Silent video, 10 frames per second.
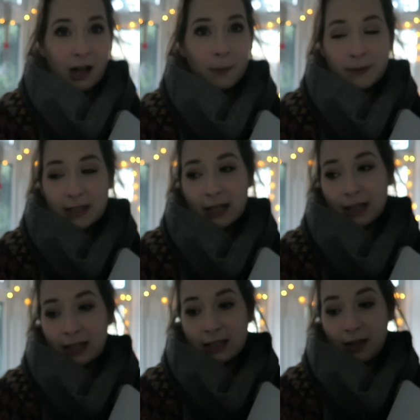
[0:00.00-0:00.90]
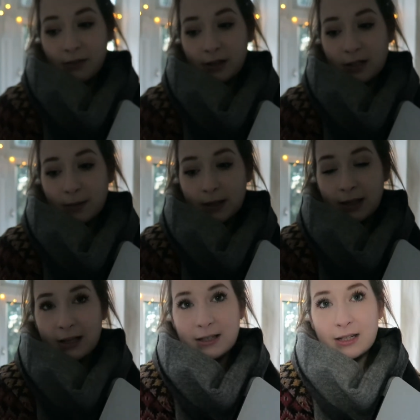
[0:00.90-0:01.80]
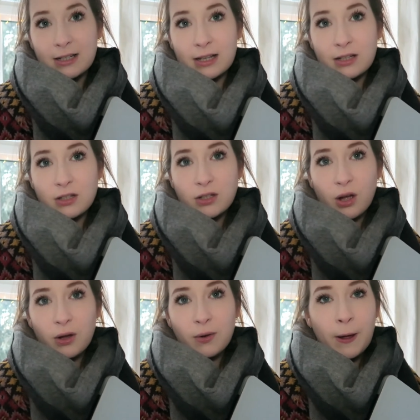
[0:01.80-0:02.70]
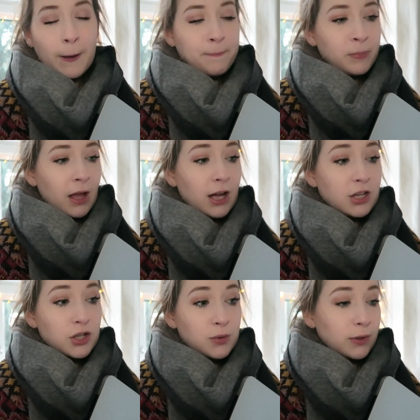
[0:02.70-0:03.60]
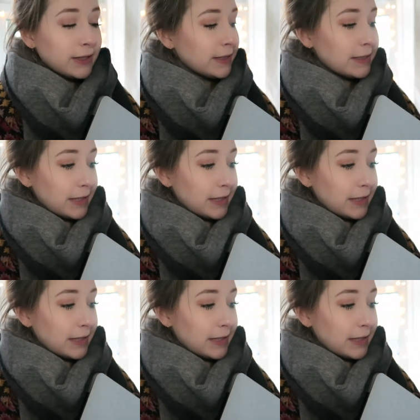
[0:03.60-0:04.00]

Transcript: a cup of tea is definitely something that is needed. So I just wanted to